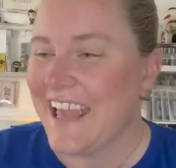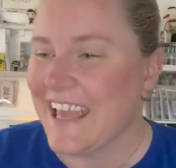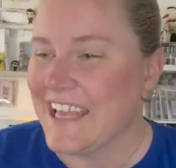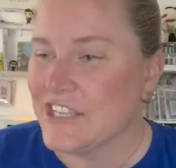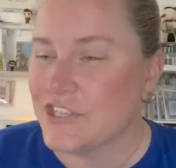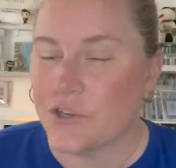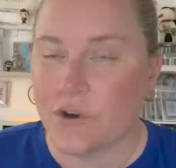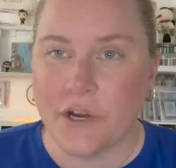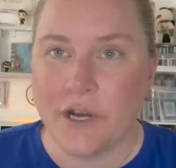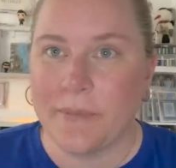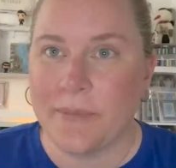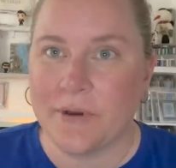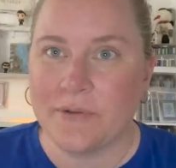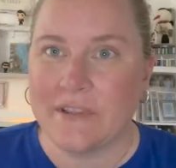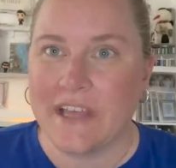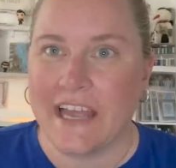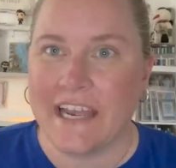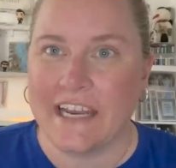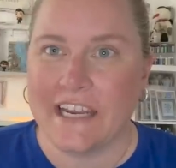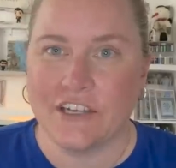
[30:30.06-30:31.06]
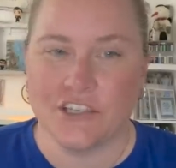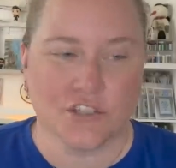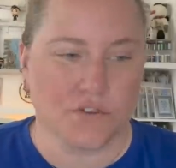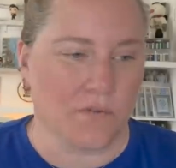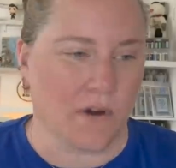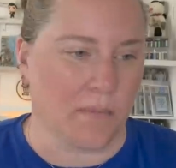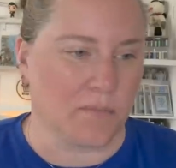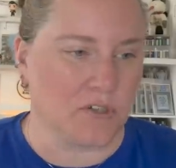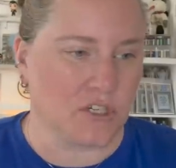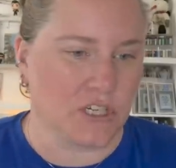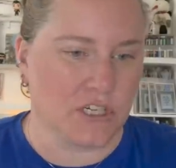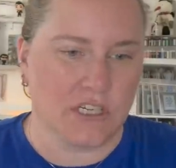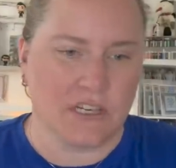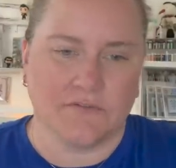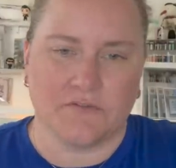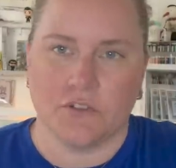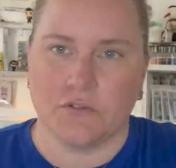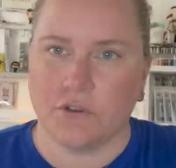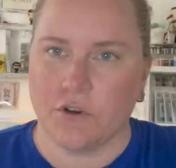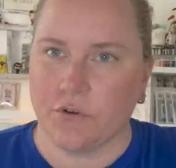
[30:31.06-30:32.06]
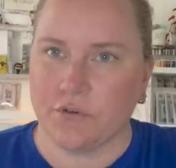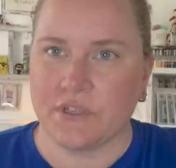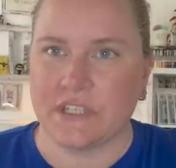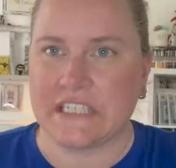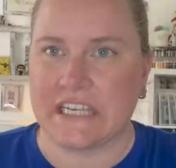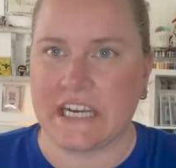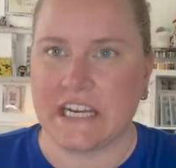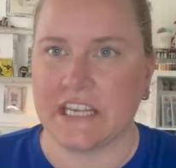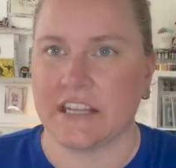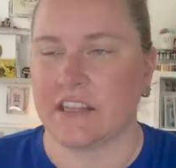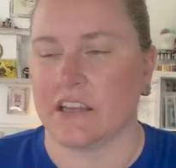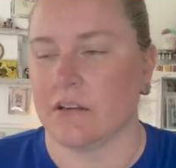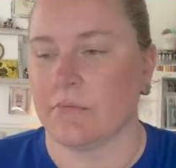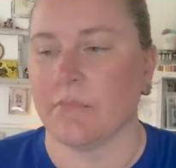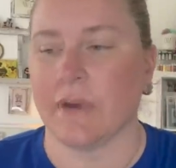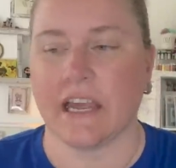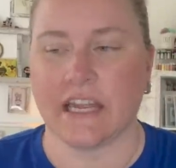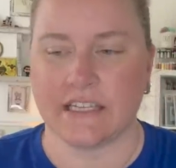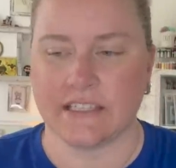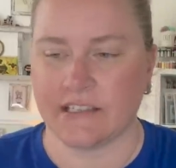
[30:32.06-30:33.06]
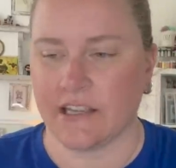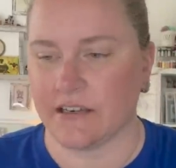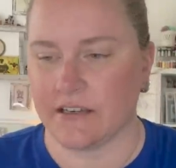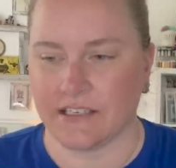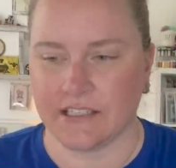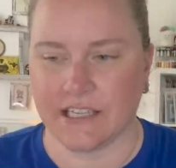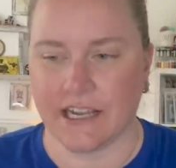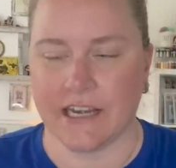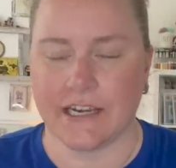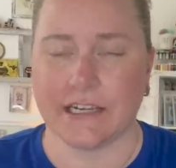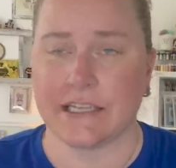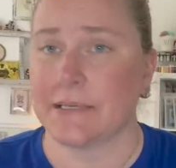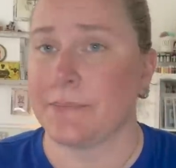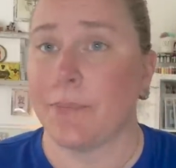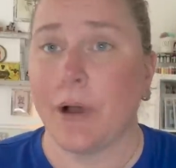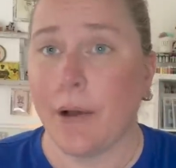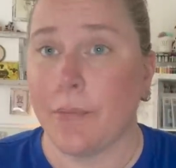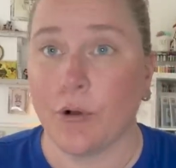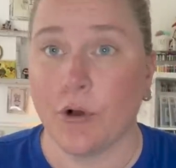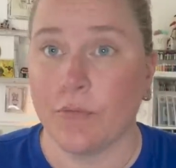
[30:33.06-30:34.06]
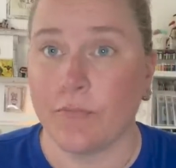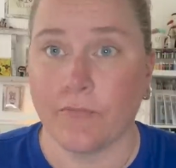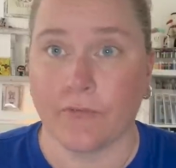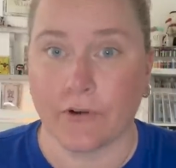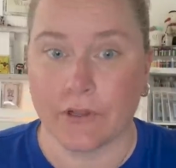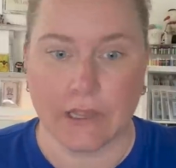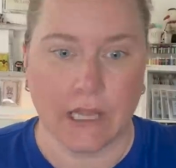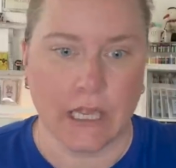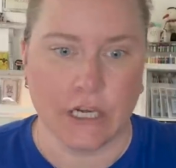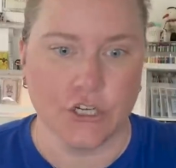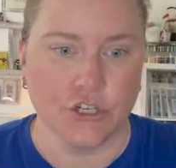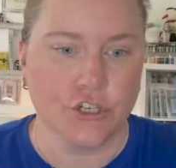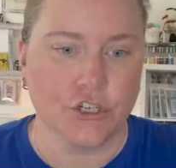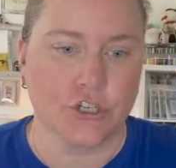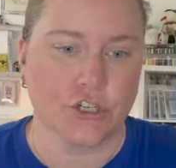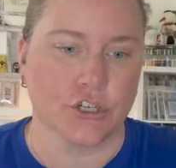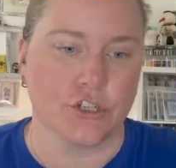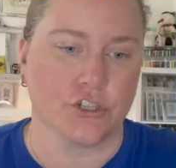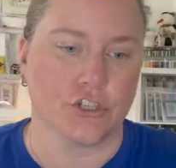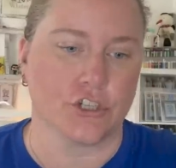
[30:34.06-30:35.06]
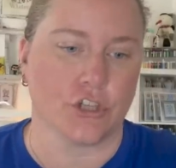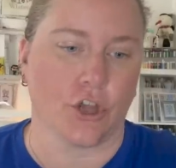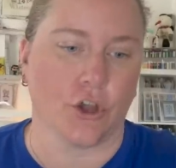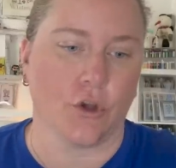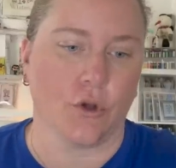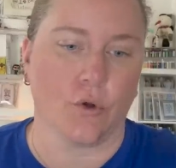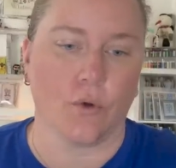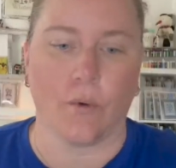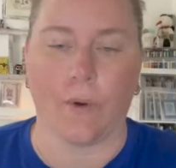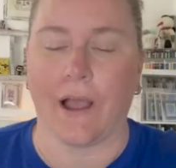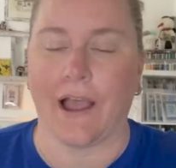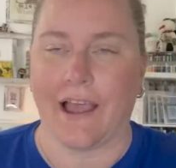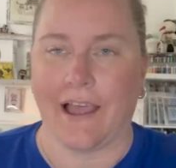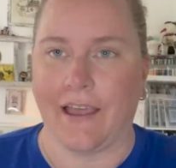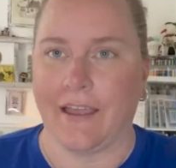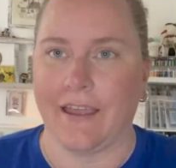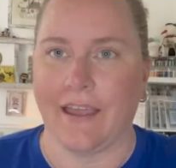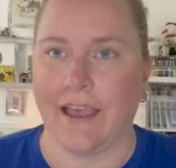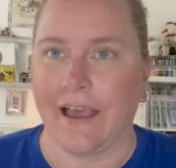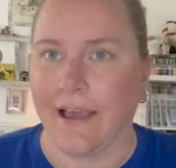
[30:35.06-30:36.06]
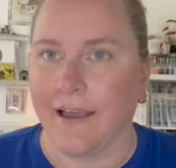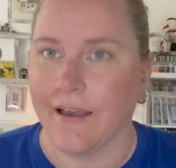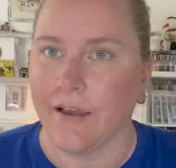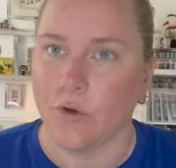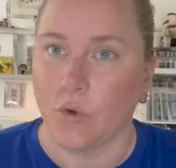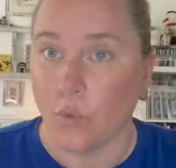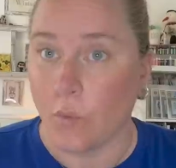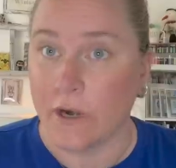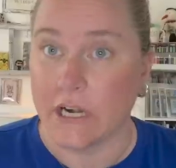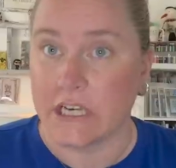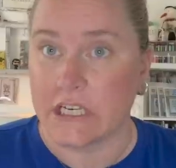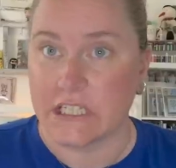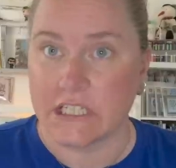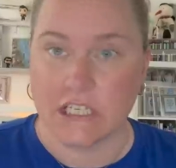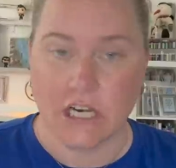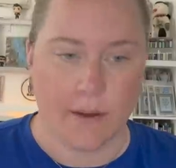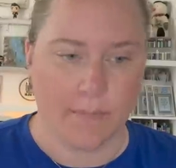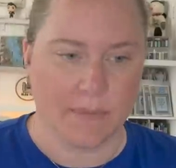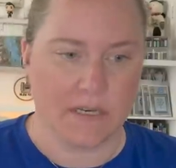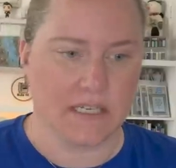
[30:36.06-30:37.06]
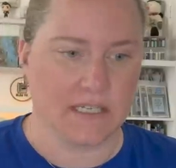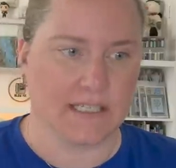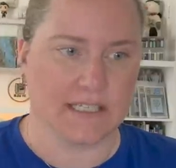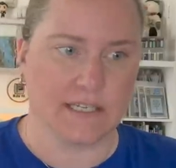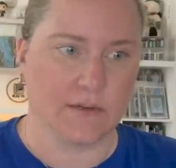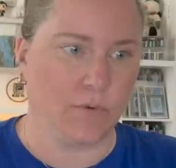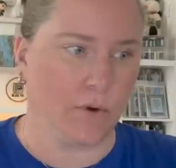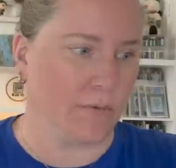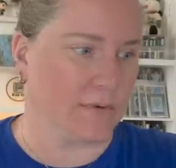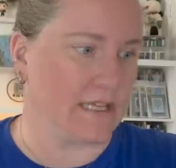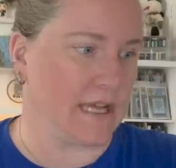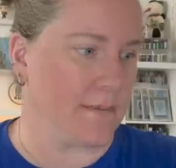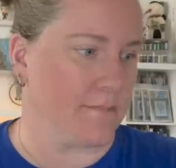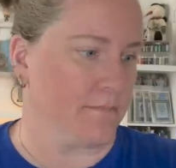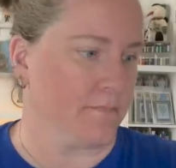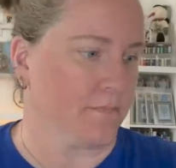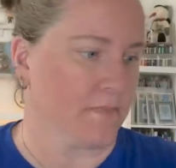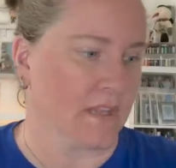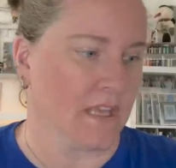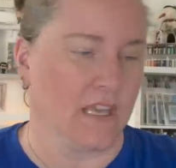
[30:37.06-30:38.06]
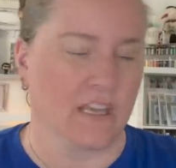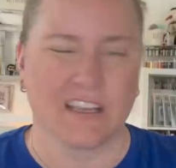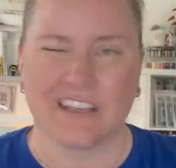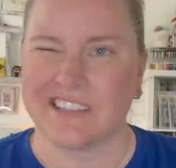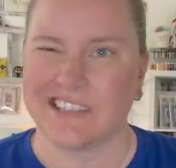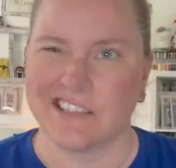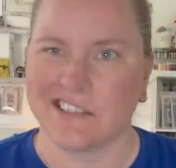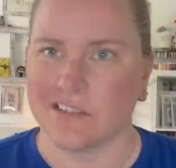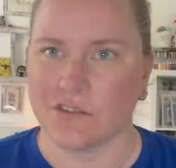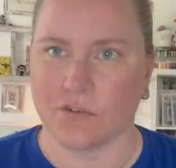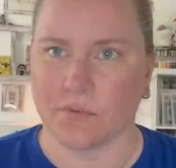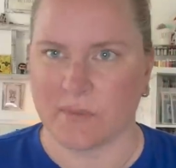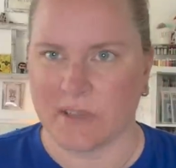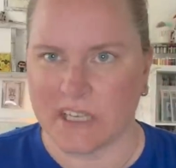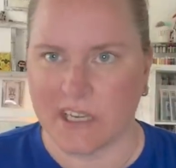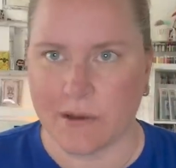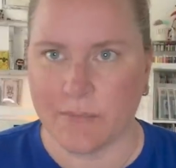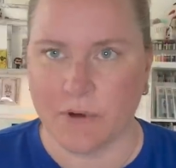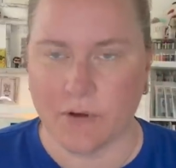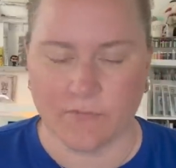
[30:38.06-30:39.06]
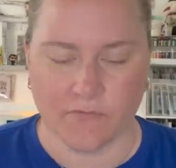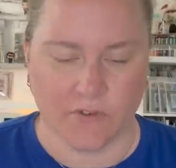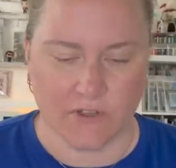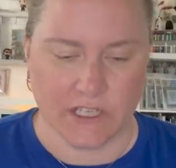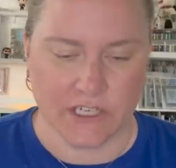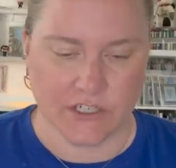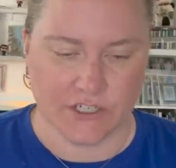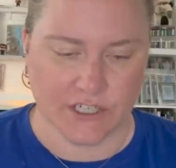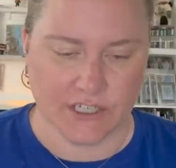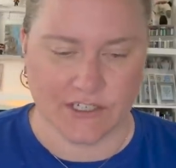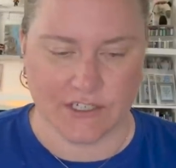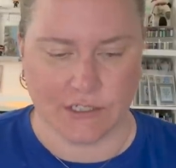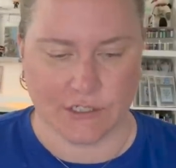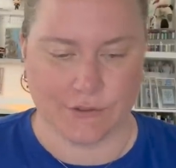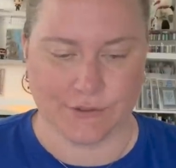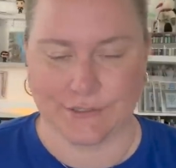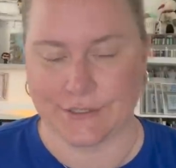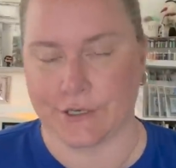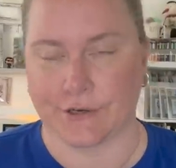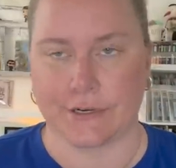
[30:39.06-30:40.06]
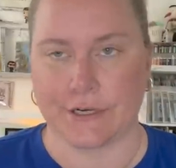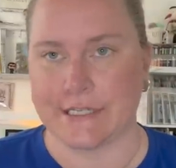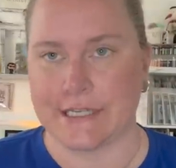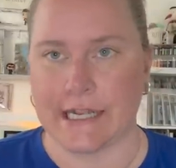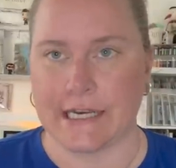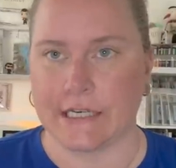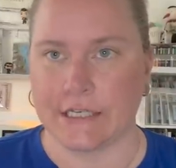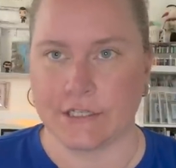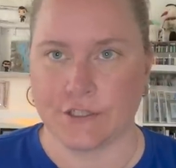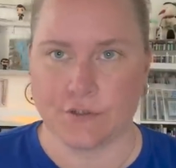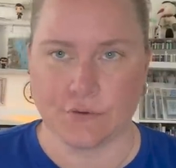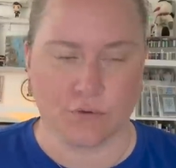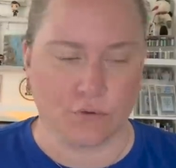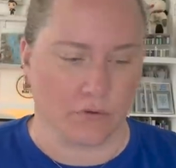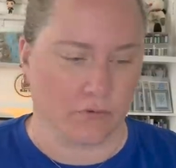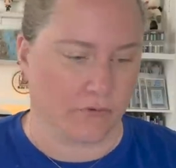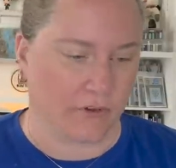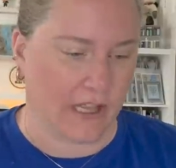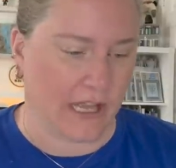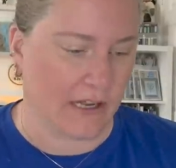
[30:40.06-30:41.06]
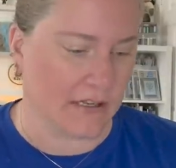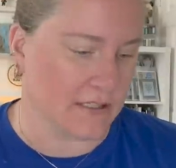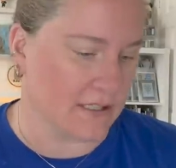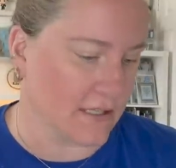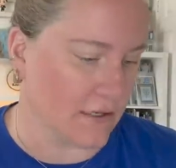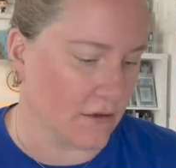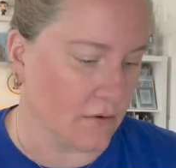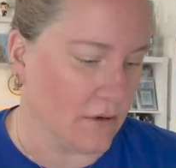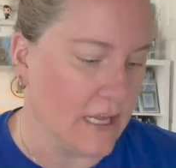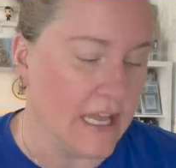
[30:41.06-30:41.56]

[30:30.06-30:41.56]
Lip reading: Sorry about that interruption. If you noticed anything, my son decided to pop home for lunch. So I wanted to stop and see what was up, because he doesn't normally come home for lunch because, you know, he's in grade 10. He's too cool for that. So